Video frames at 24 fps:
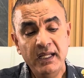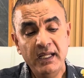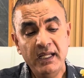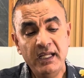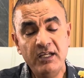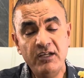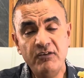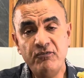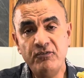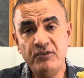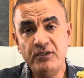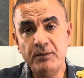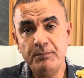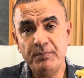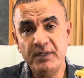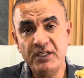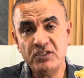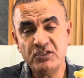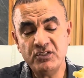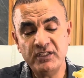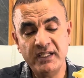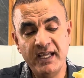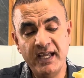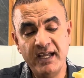If the
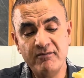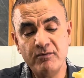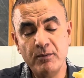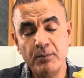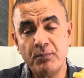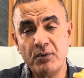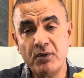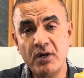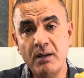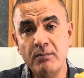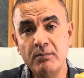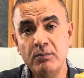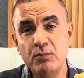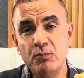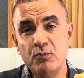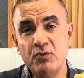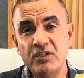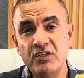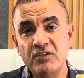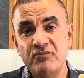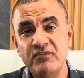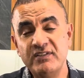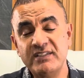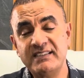patient have a problem with
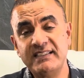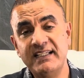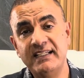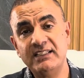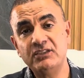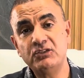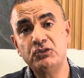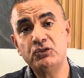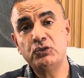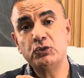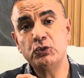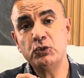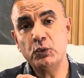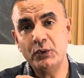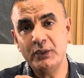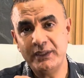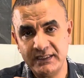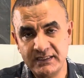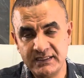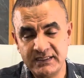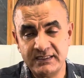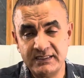the facet joints,